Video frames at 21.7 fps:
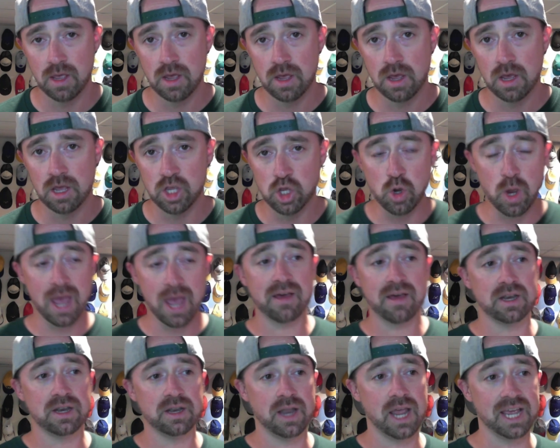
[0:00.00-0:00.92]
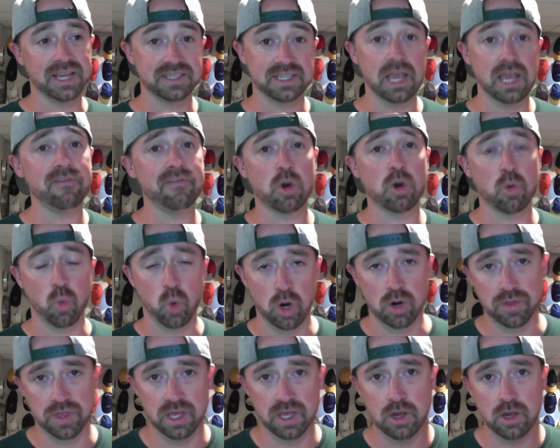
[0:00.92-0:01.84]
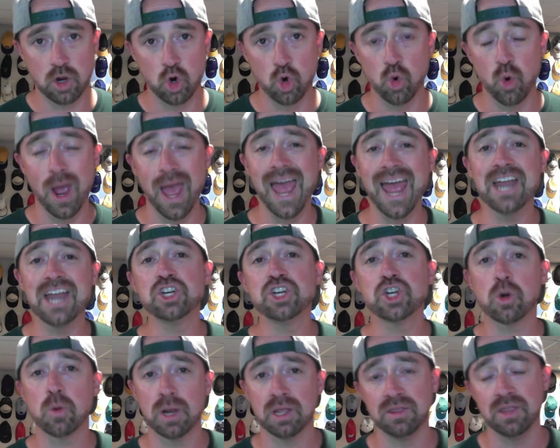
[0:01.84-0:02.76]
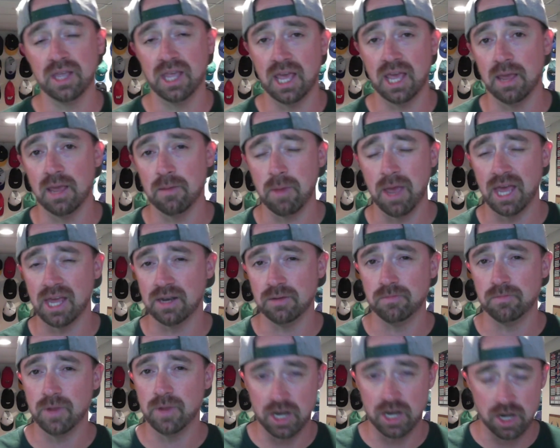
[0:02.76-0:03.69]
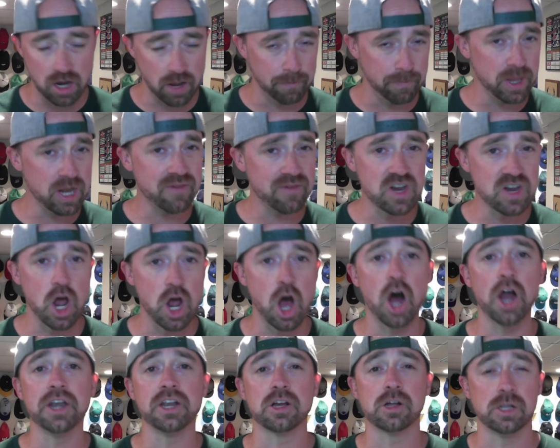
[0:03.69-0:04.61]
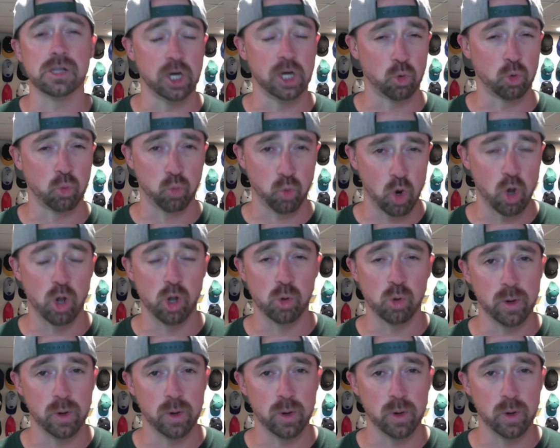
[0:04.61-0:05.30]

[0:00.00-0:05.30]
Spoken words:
You had Xavier Worthy, who entering the game had a bit of an unclear role.